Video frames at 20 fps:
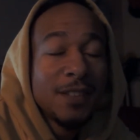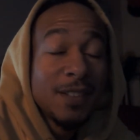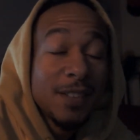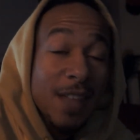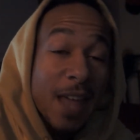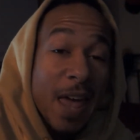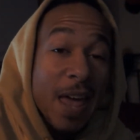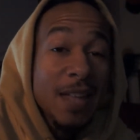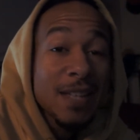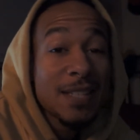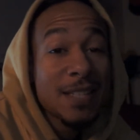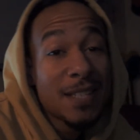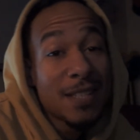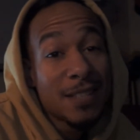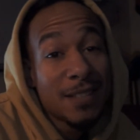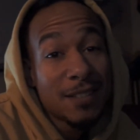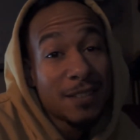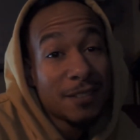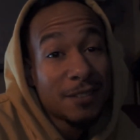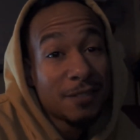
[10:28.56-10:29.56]

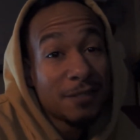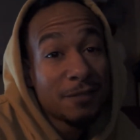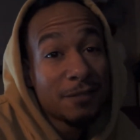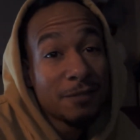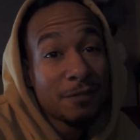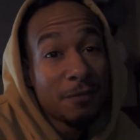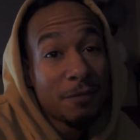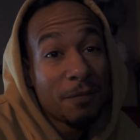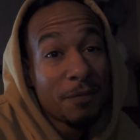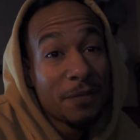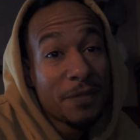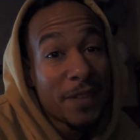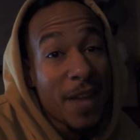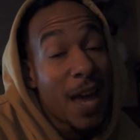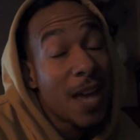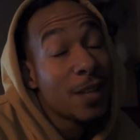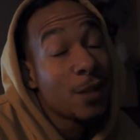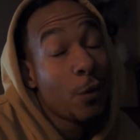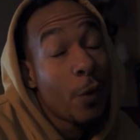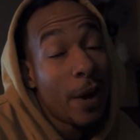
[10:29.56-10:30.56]
That's
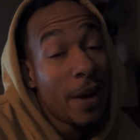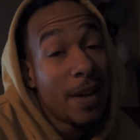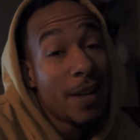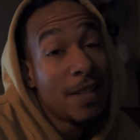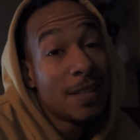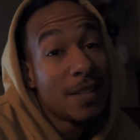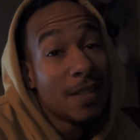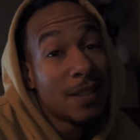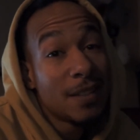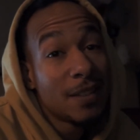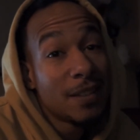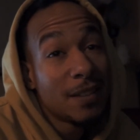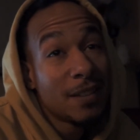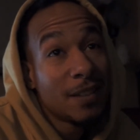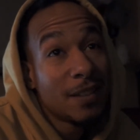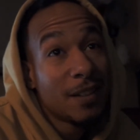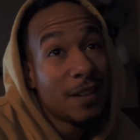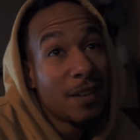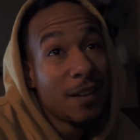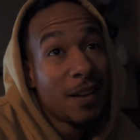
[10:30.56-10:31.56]
crazy.
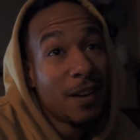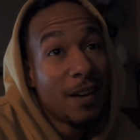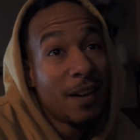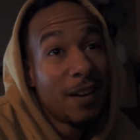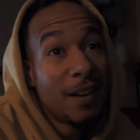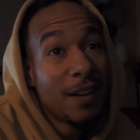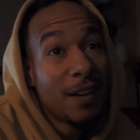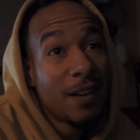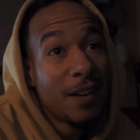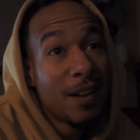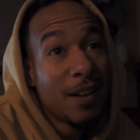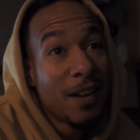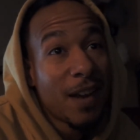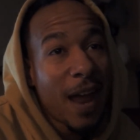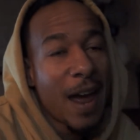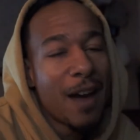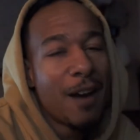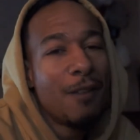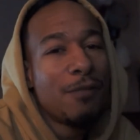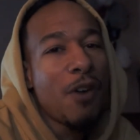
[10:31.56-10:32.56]

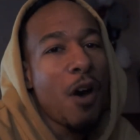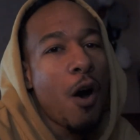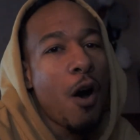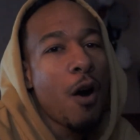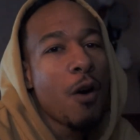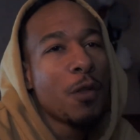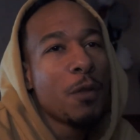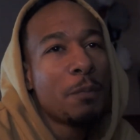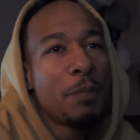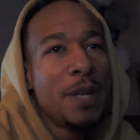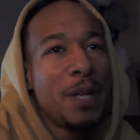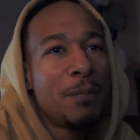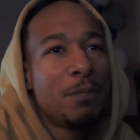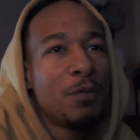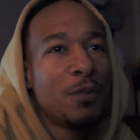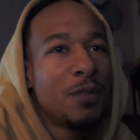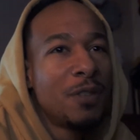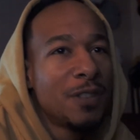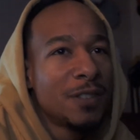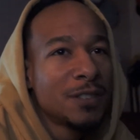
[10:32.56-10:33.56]
Like, of all the
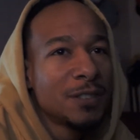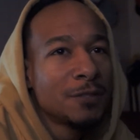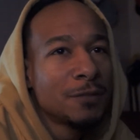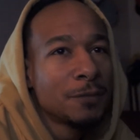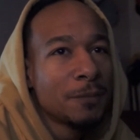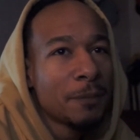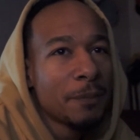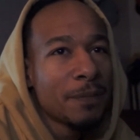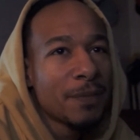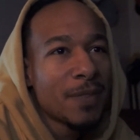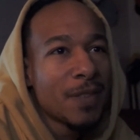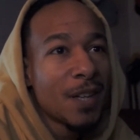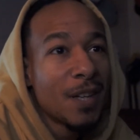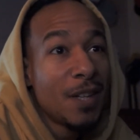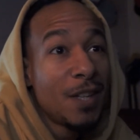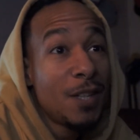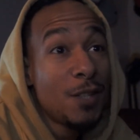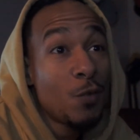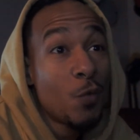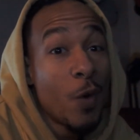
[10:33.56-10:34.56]
people,
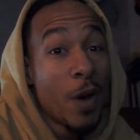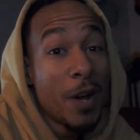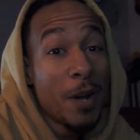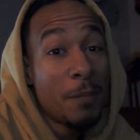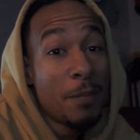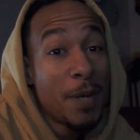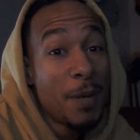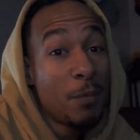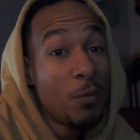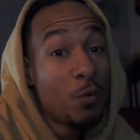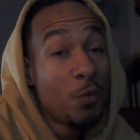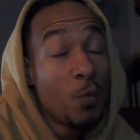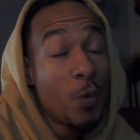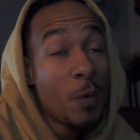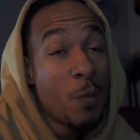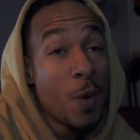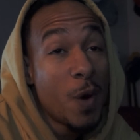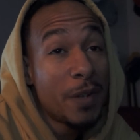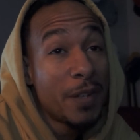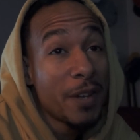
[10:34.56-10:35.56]
he's one of the people we
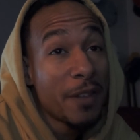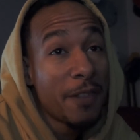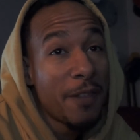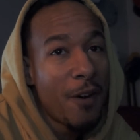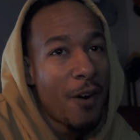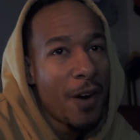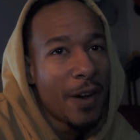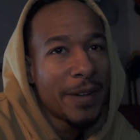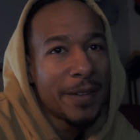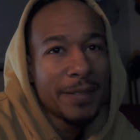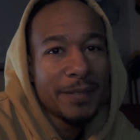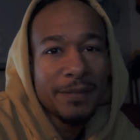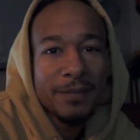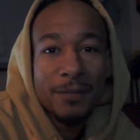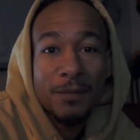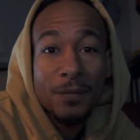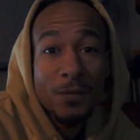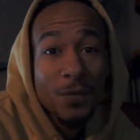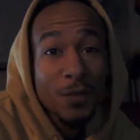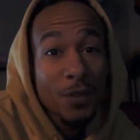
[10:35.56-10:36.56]
wouldn't have thought
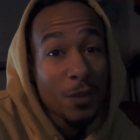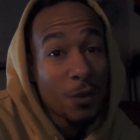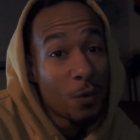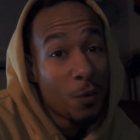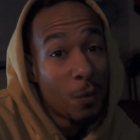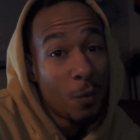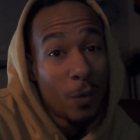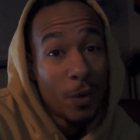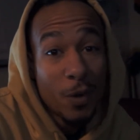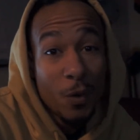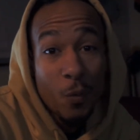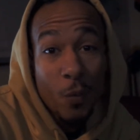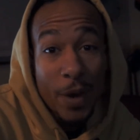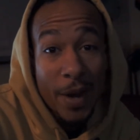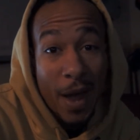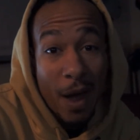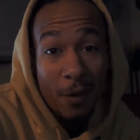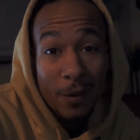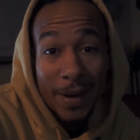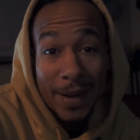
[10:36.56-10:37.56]
would have
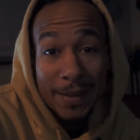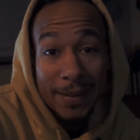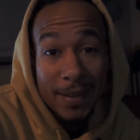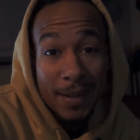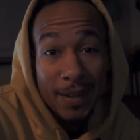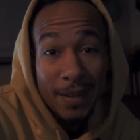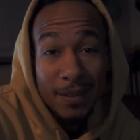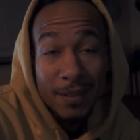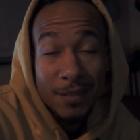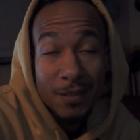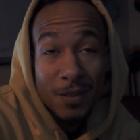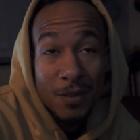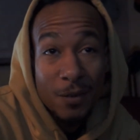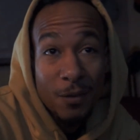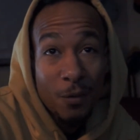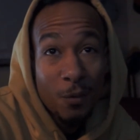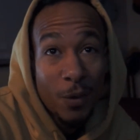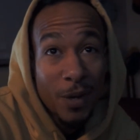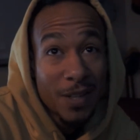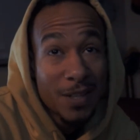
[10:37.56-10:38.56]
went out like that.
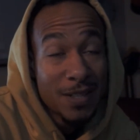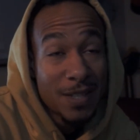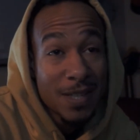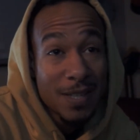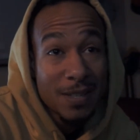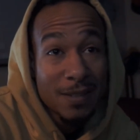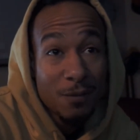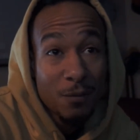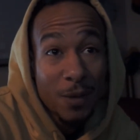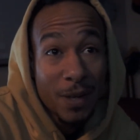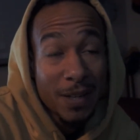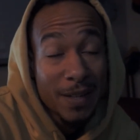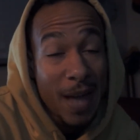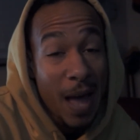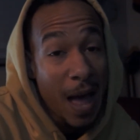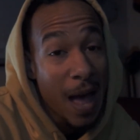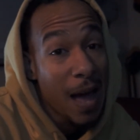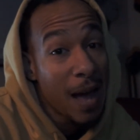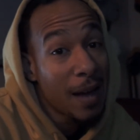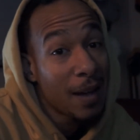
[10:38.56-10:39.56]
Would have
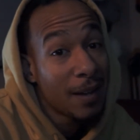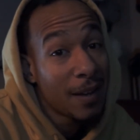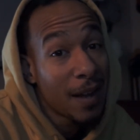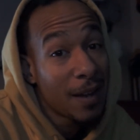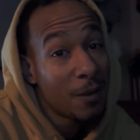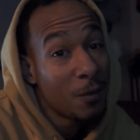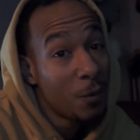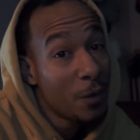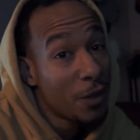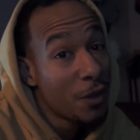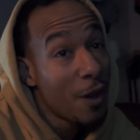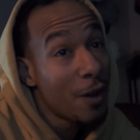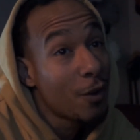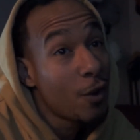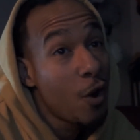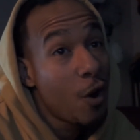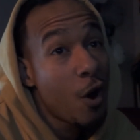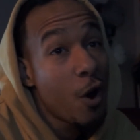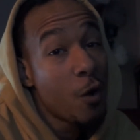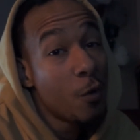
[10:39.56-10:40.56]
died. Like, we thought
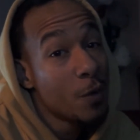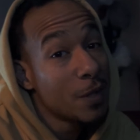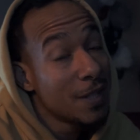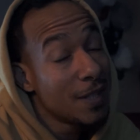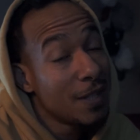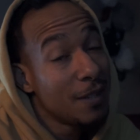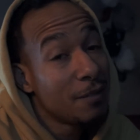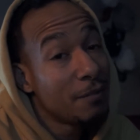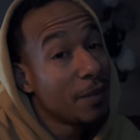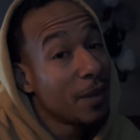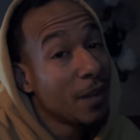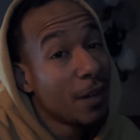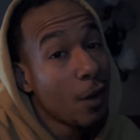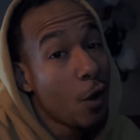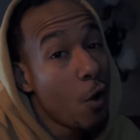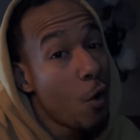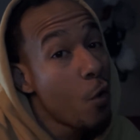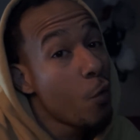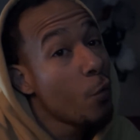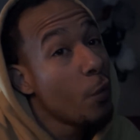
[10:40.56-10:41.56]
Carl was in for the
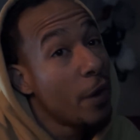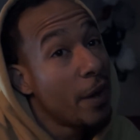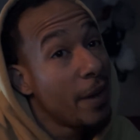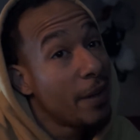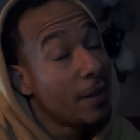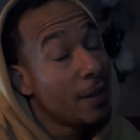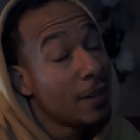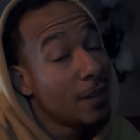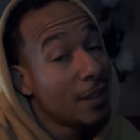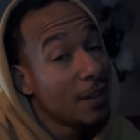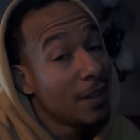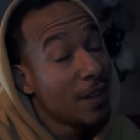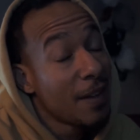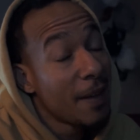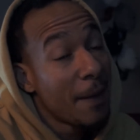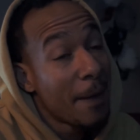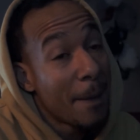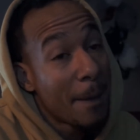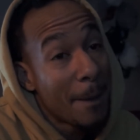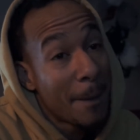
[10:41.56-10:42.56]
long run.
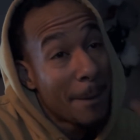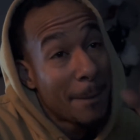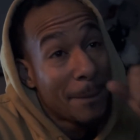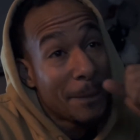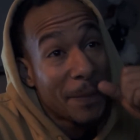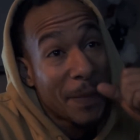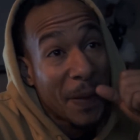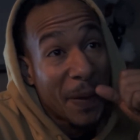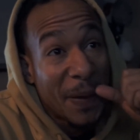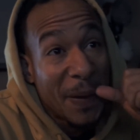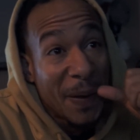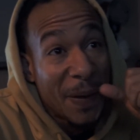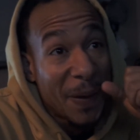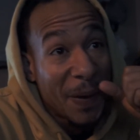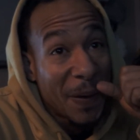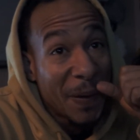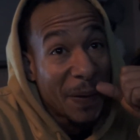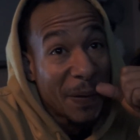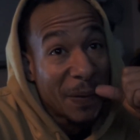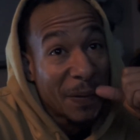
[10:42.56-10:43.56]

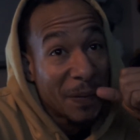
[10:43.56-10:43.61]
And